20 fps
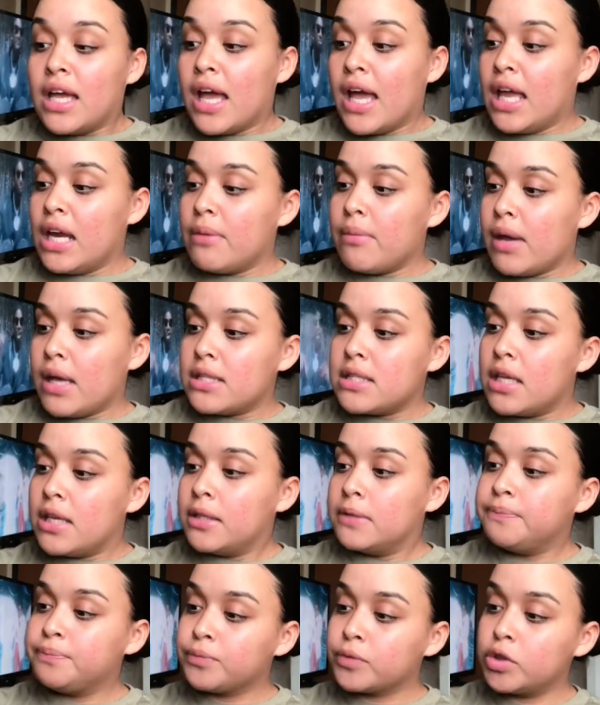Anyways,
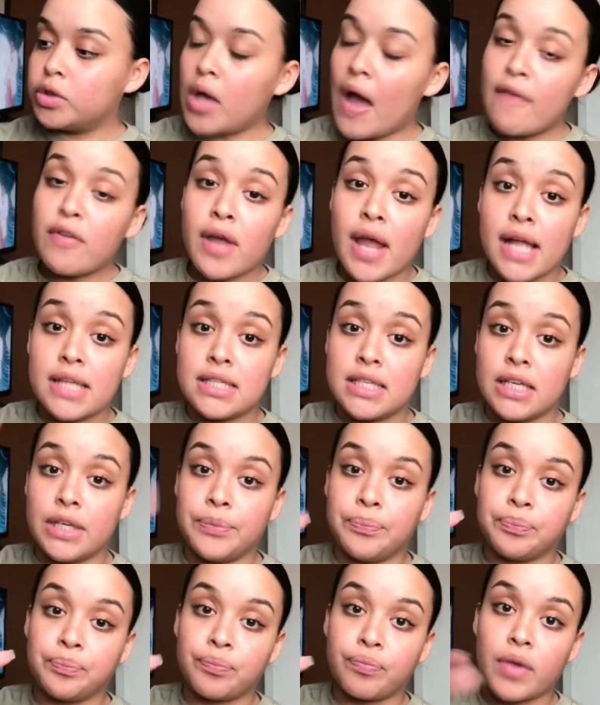so after AIT,
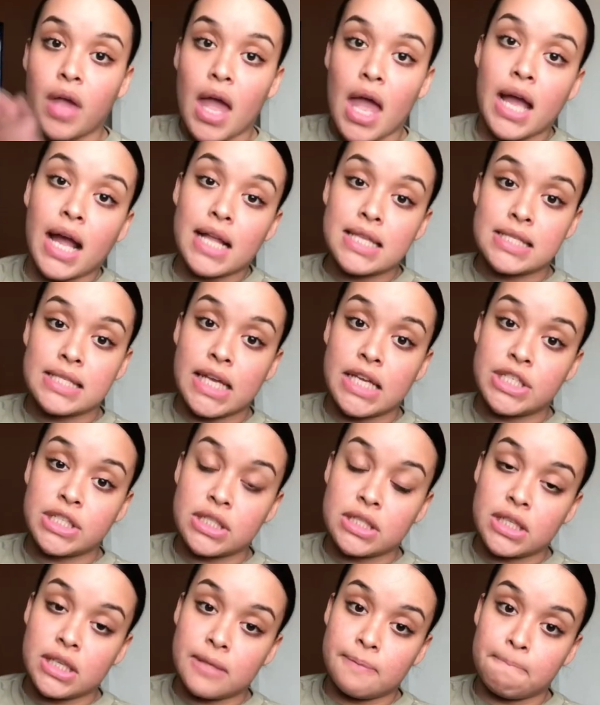I got
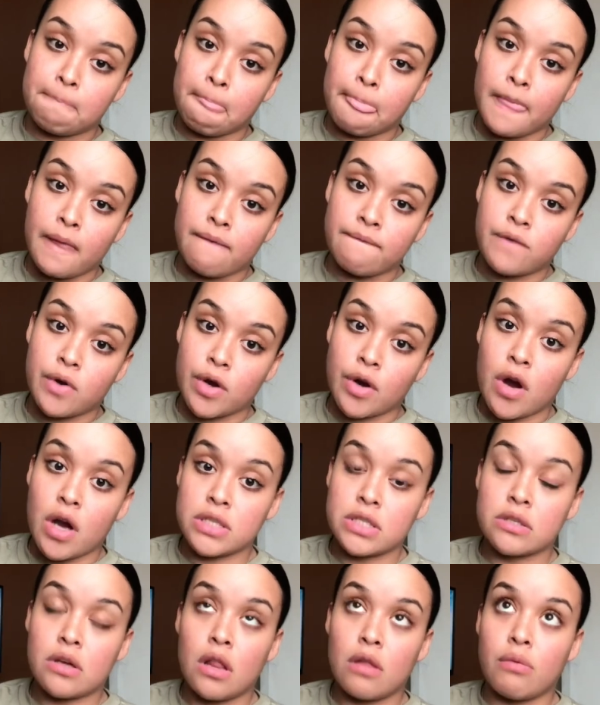stationed in Fort
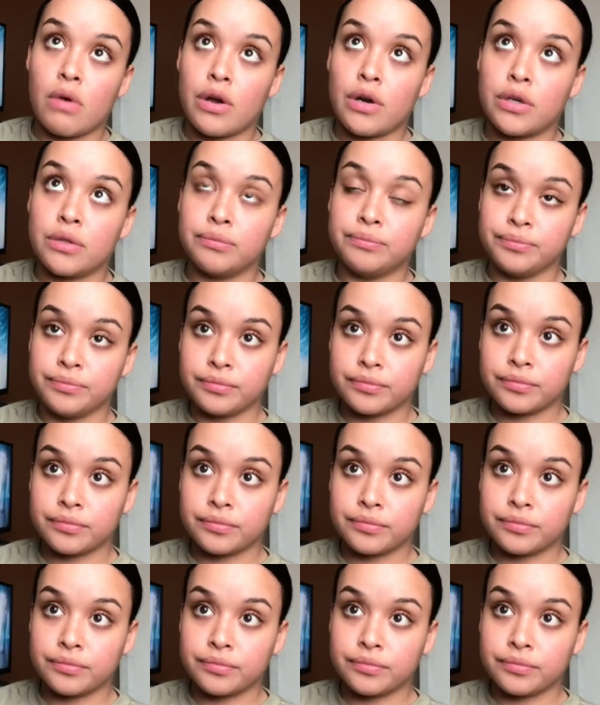Carson, Colorado.